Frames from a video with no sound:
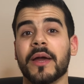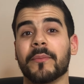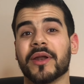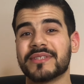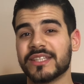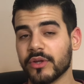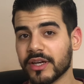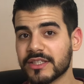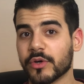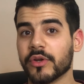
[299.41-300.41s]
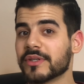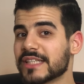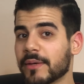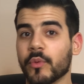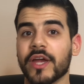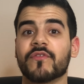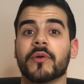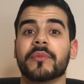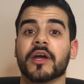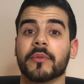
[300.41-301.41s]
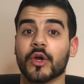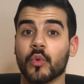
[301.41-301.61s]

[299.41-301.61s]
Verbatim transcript: but I'm still an external exam away from becoming a